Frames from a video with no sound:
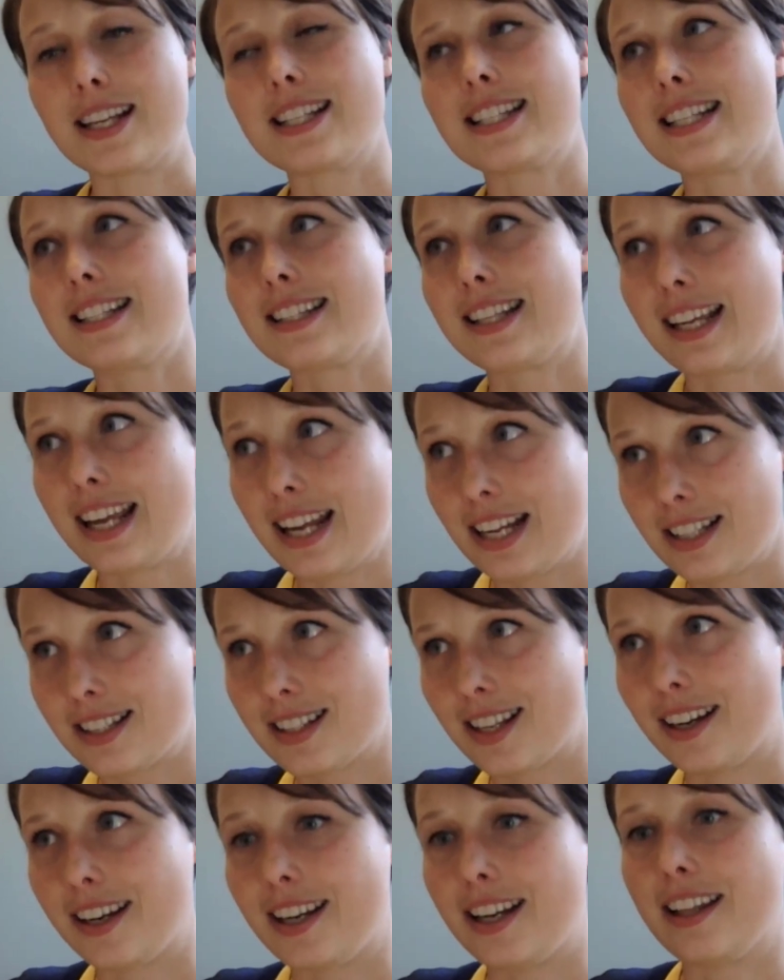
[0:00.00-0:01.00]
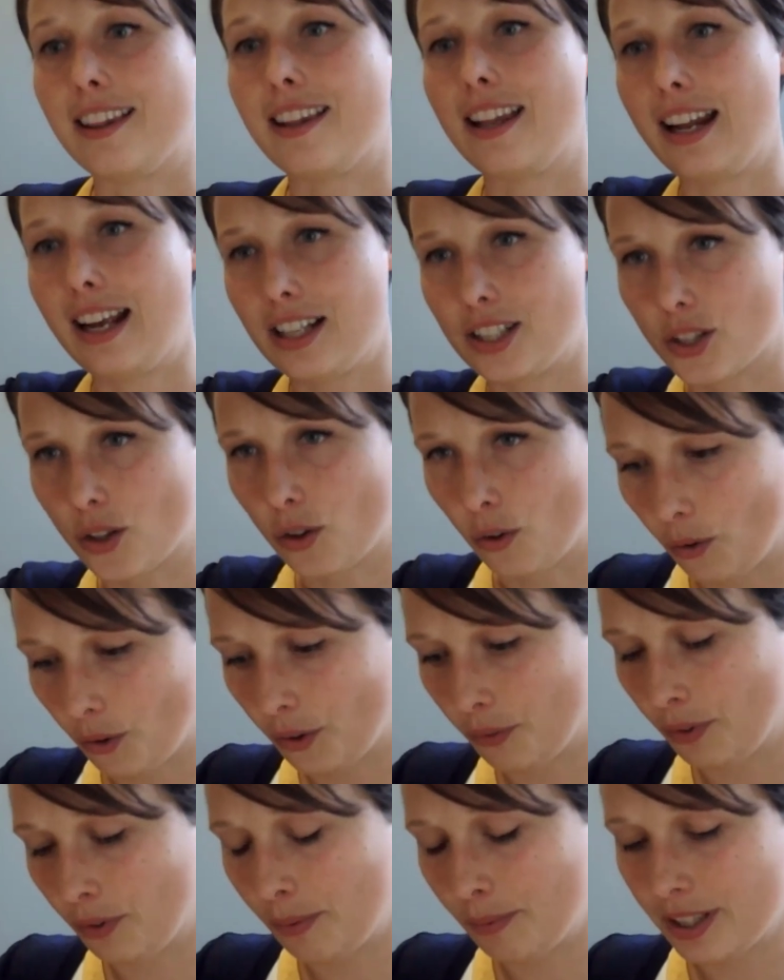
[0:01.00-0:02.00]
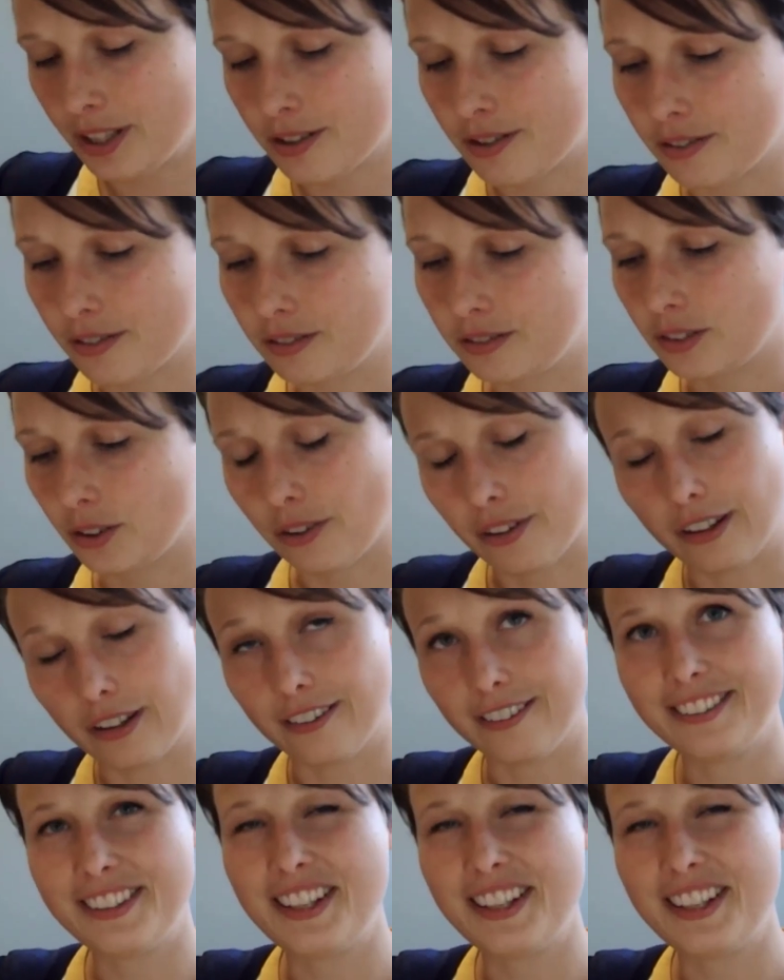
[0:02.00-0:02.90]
It says, like, anxiety, and then it has all the remedies, or